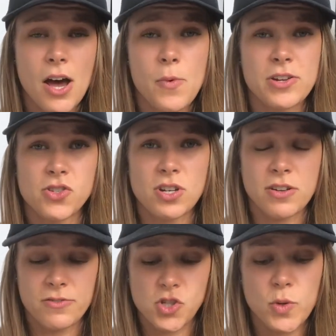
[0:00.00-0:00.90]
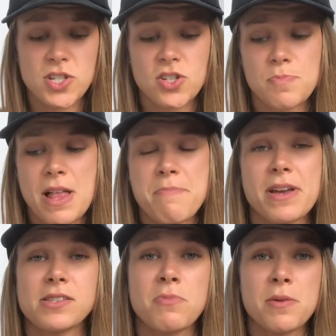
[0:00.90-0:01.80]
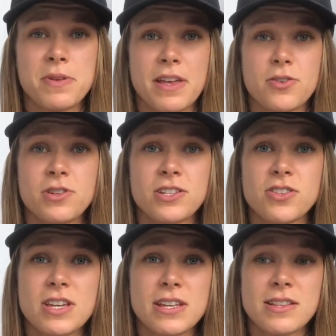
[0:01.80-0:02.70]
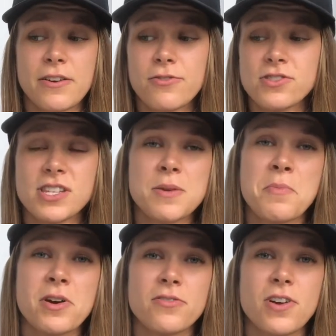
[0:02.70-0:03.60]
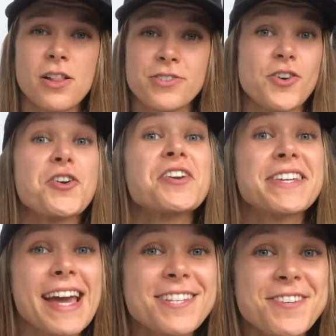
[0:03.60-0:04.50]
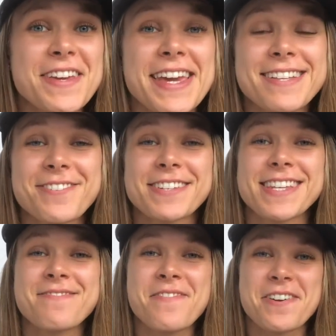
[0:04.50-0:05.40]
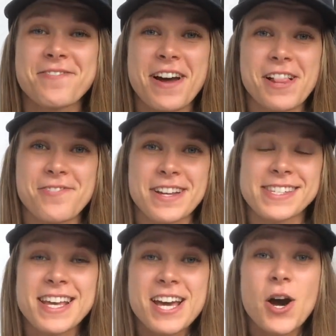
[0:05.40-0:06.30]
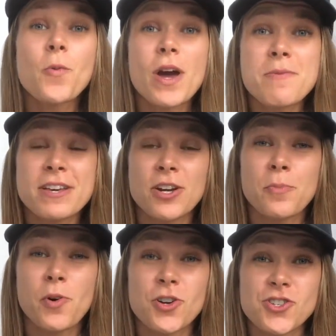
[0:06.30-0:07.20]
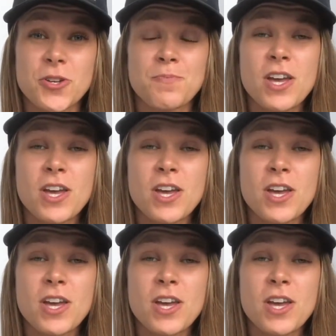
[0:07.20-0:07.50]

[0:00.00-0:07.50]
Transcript: when you start switching to plant-based, it might be that you need to eat like for the same amount of calories, or you get to eat for the same amount of calories, a way bigger portion.